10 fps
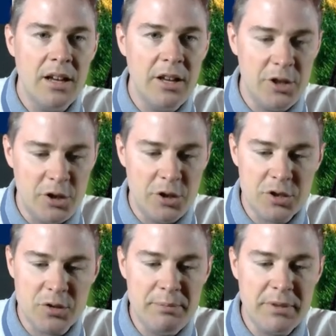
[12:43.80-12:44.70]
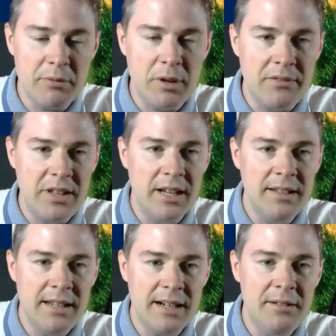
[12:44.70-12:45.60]
a, a, script that we have
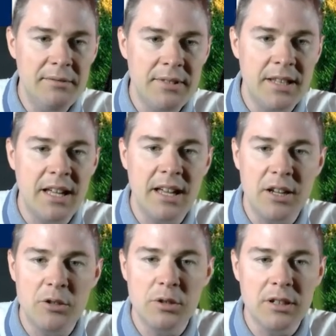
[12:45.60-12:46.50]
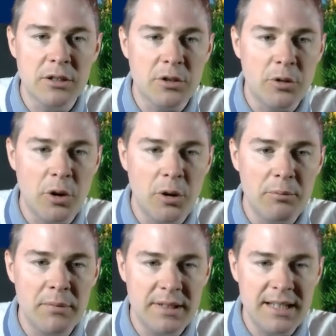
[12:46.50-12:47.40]
done here, the Google
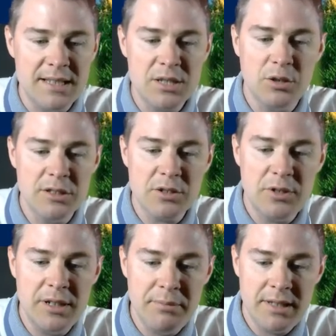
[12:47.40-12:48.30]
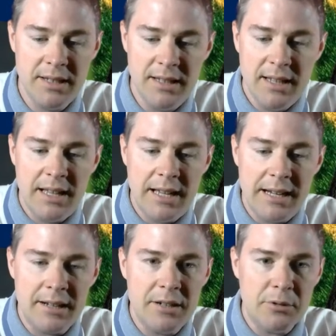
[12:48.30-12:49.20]
Chrome, the install script,
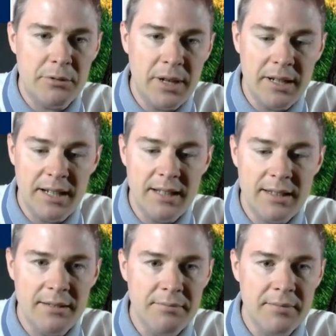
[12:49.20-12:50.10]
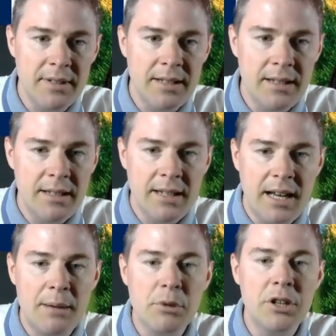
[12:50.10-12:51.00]
and I run it,
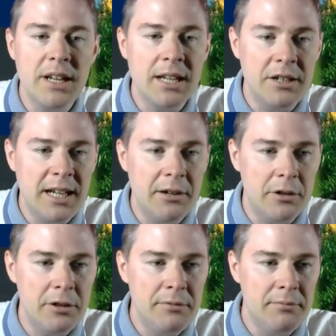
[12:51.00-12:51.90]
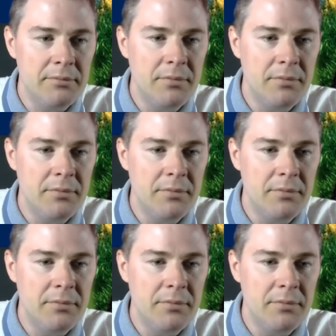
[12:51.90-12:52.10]
I'm going to get an error.